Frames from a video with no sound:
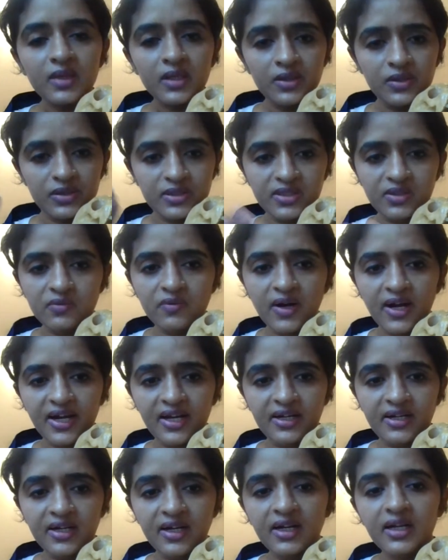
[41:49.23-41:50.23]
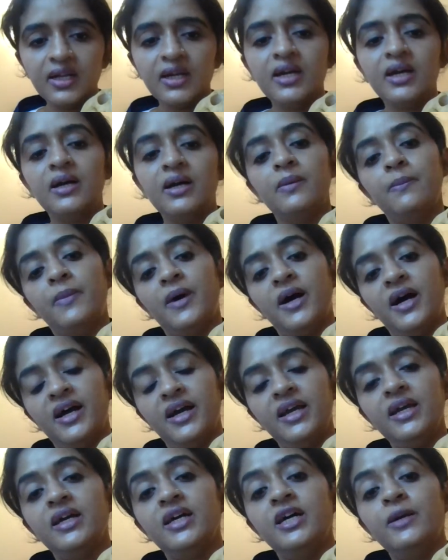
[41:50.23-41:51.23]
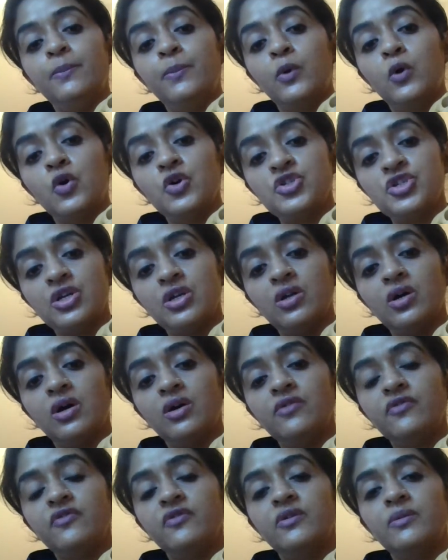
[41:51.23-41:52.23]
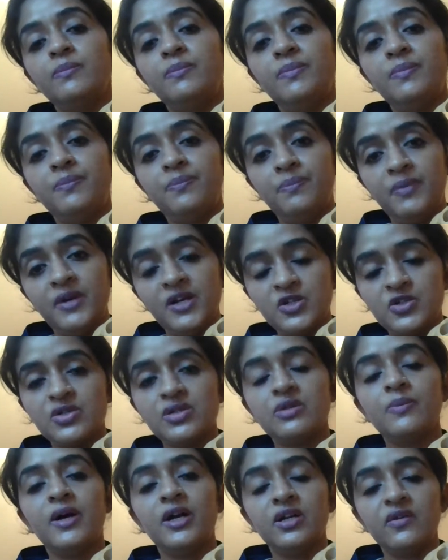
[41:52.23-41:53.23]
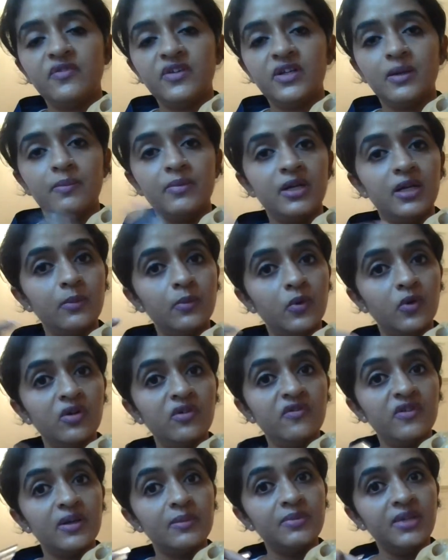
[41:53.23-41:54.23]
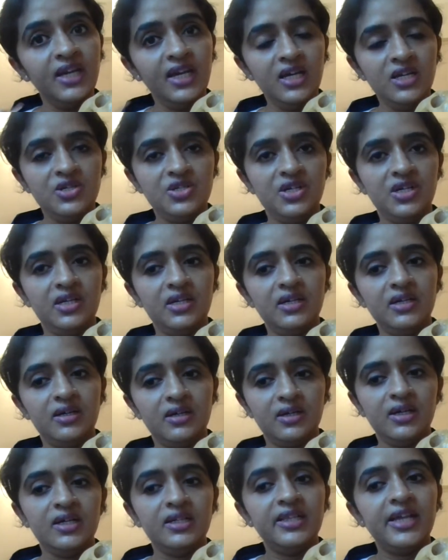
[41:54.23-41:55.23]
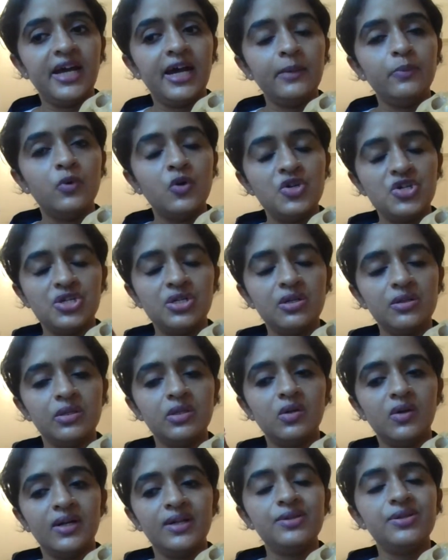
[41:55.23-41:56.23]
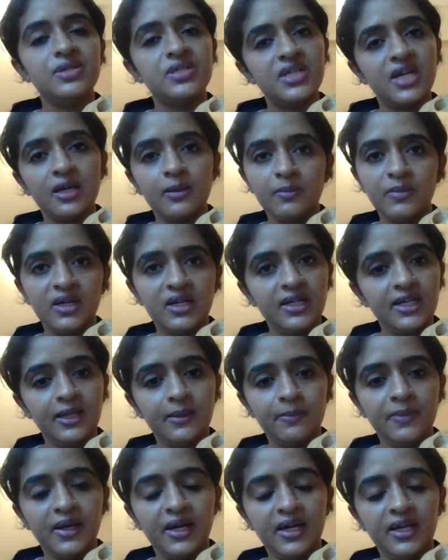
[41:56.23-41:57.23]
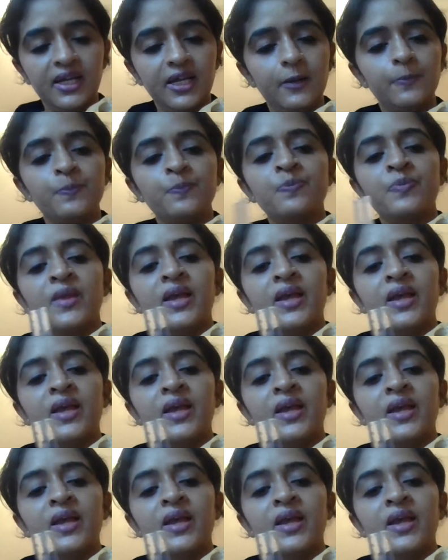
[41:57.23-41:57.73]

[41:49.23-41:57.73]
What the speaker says: is divided by a portion of petrous part of temporal bone from the interior. That portion is known as tegment tympani.